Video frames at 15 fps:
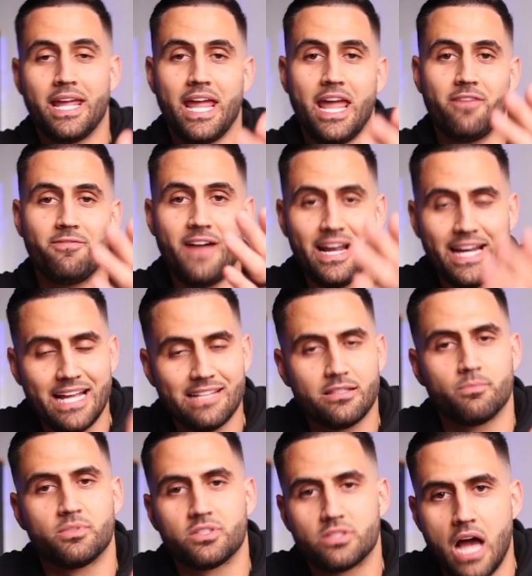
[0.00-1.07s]
If I get
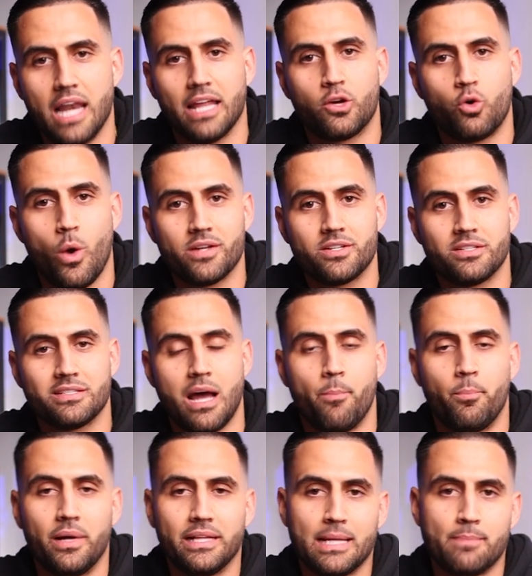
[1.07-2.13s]
some solid questions, I'll
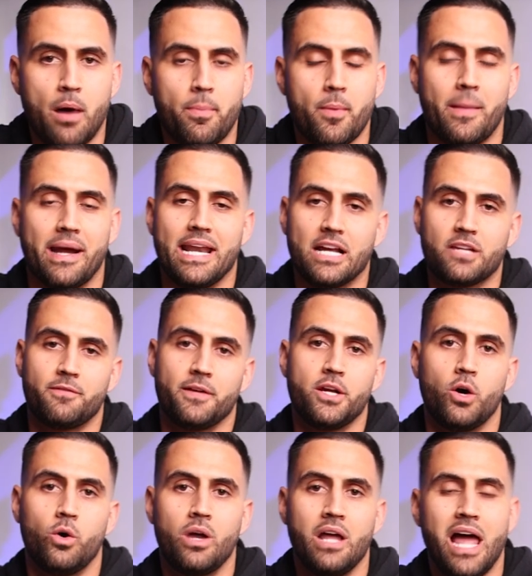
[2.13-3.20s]
put them up in my next
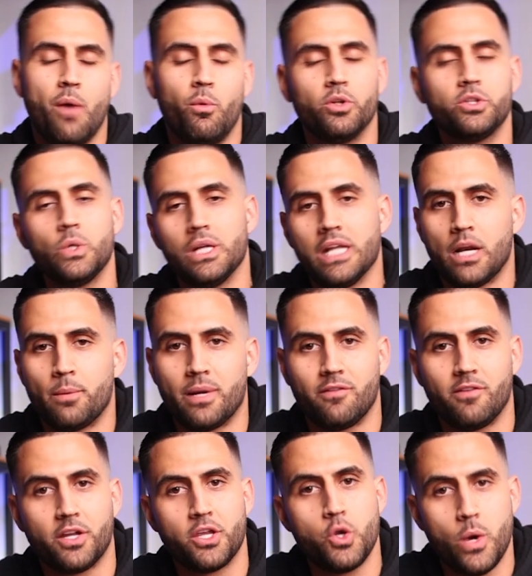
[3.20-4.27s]
video and we'll do a little bit of
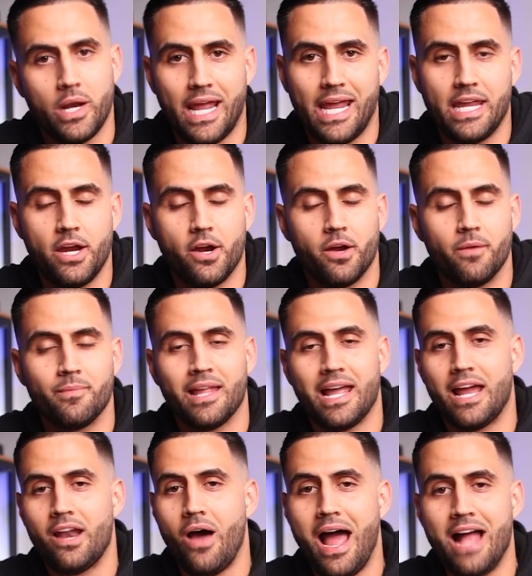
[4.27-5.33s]
a Q&A here
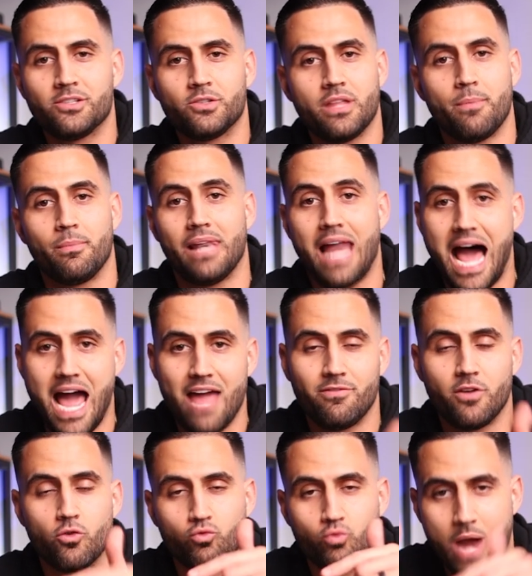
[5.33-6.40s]
and I'll answer them live
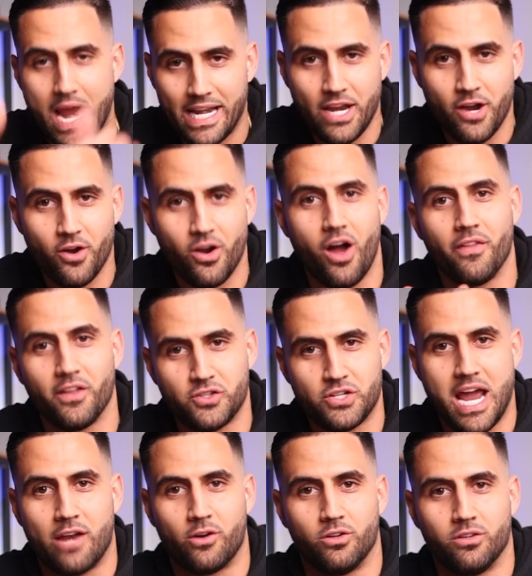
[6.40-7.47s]
right here on the
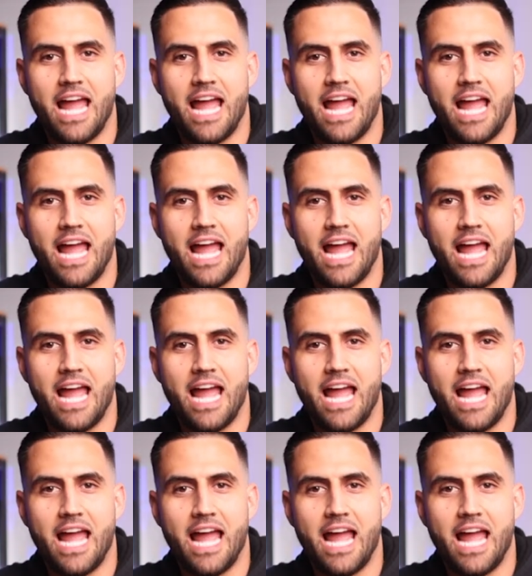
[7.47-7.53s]
channel.